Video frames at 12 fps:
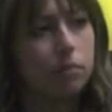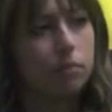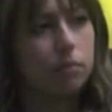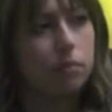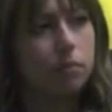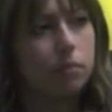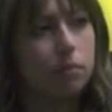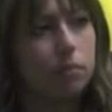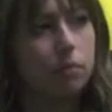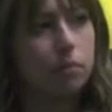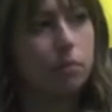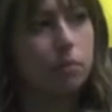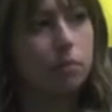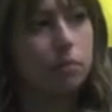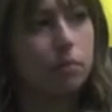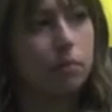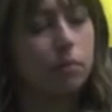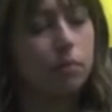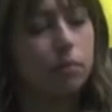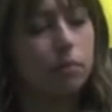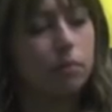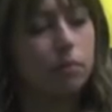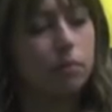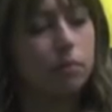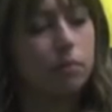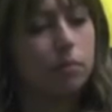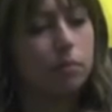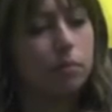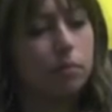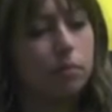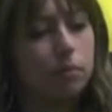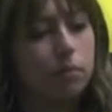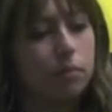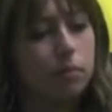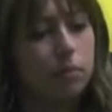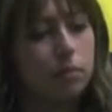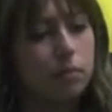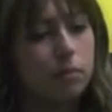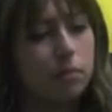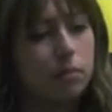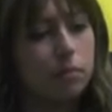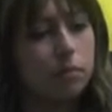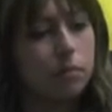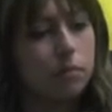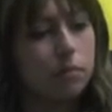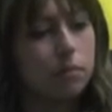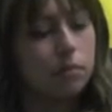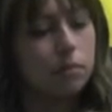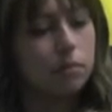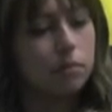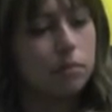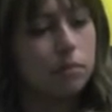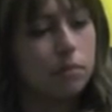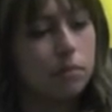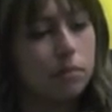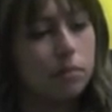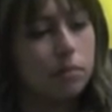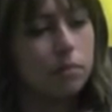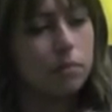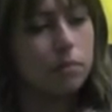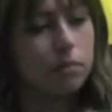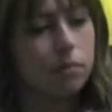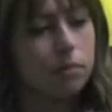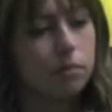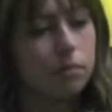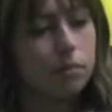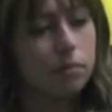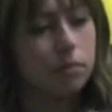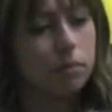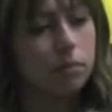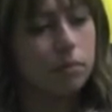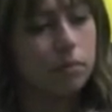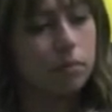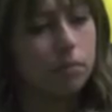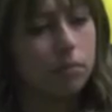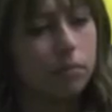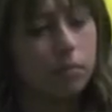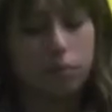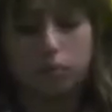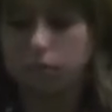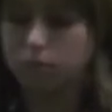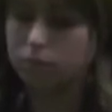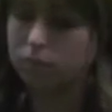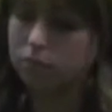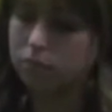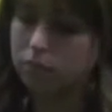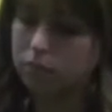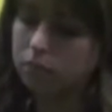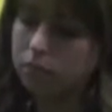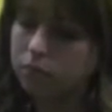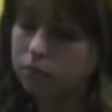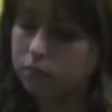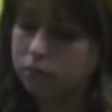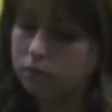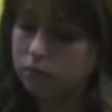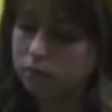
(silent)